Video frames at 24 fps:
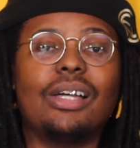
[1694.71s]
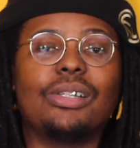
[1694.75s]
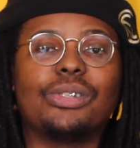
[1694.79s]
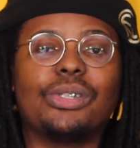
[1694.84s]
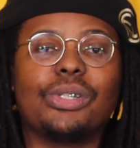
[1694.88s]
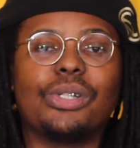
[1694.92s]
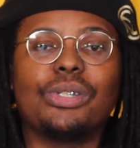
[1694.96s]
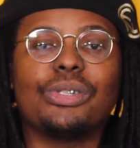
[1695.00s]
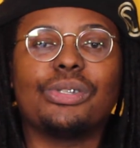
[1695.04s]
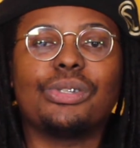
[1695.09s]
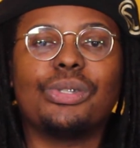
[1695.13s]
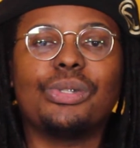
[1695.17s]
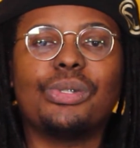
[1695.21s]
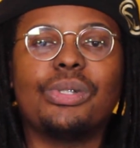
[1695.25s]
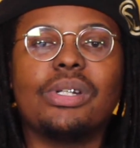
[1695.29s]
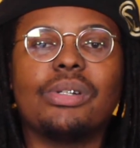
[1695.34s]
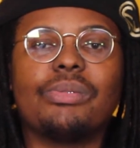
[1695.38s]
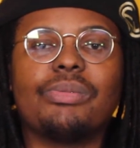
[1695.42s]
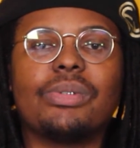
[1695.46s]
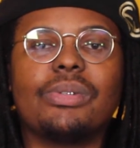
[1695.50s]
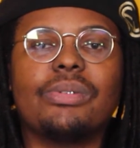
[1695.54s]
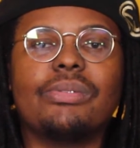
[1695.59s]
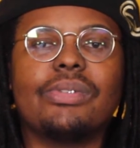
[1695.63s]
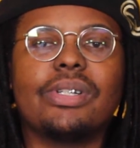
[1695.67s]
So there's two
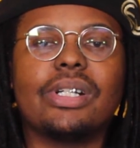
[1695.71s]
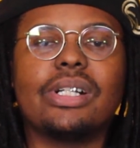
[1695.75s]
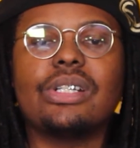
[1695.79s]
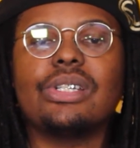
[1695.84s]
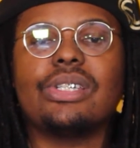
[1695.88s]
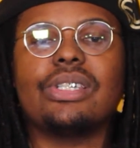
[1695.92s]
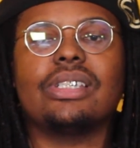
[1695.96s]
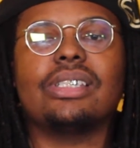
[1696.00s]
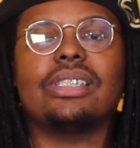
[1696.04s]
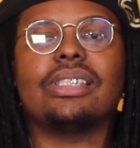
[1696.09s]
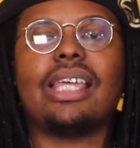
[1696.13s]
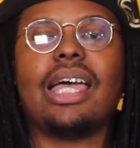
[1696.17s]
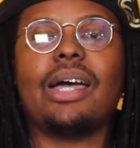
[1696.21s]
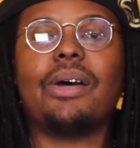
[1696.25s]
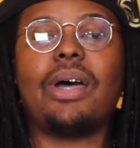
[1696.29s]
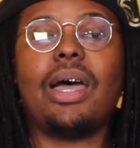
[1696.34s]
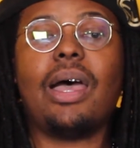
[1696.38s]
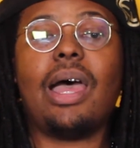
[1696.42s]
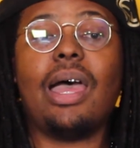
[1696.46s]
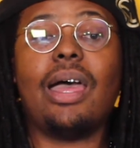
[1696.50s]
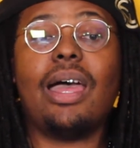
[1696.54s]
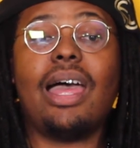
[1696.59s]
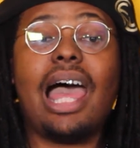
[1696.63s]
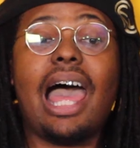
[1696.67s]
different versions. How
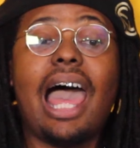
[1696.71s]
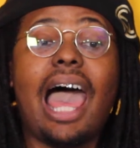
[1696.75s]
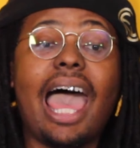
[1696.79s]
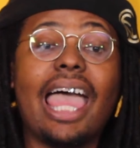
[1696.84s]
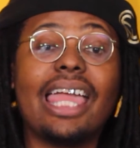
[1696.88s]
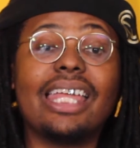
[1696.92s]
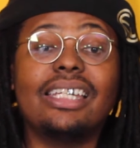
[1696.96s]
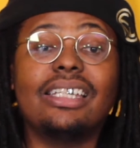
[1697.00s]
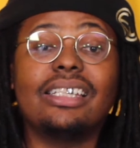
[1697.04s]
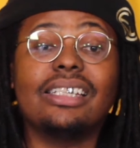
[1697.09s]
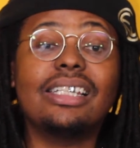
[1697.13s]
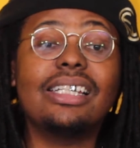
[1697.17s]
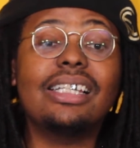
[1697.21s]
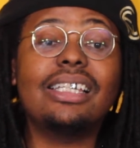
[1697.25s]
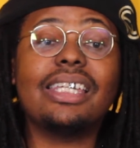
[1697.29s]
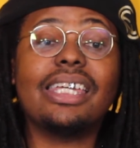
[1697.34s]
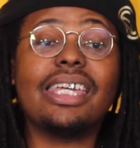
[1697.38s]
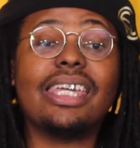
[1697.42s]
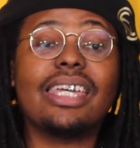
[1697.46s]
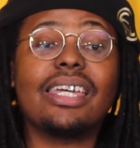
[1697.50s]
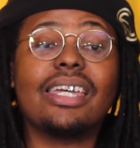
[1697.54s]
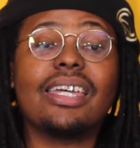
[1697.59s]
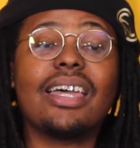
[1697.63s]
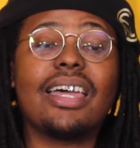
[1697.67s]
I
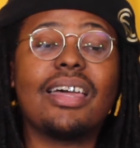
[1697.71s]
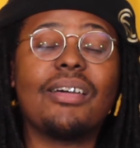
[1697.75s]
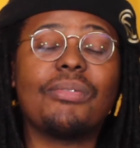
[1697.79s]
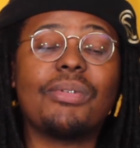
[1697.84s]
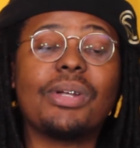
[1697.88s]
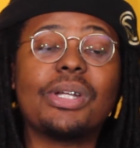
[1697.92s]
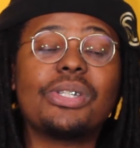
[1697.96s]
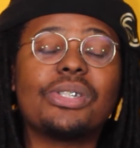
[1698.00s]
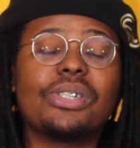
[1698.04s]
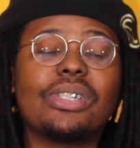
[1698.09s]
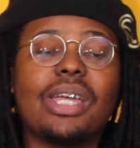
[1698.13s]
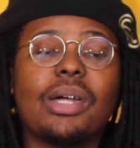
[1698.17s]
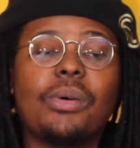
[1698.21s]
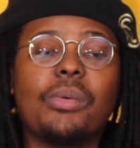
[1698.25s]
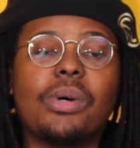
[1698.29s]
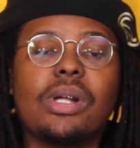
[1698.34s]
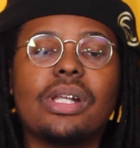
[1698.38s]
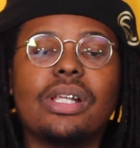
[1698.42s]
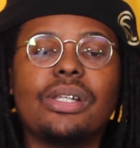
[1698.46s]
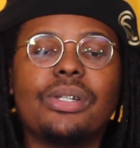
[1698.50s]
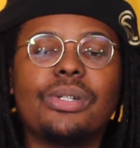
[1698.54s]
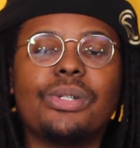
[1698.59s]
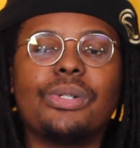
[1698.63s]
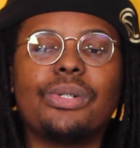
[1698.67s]
ideally, eventually, I
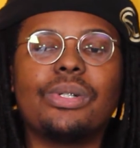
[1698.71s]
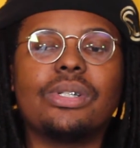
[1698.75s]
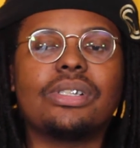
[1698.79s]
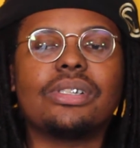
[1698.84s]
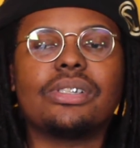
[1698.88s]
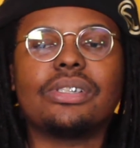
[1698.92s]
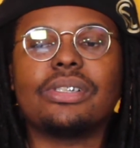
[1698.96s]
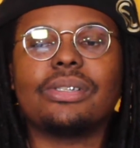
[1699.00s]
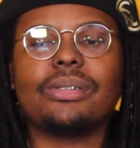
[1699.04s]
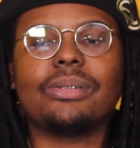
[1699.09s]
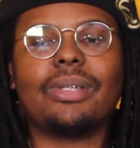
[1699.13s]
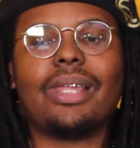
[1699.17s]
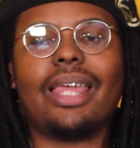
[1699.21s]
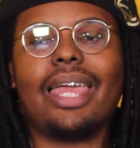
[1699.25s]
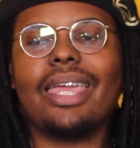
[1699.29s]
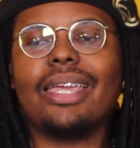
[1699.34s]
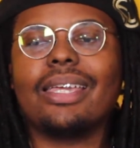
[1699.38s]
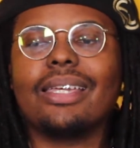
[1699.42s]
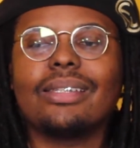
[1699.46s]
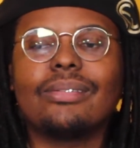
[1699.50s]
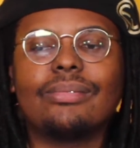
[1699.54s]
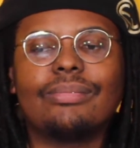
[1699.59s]
want to do it's just like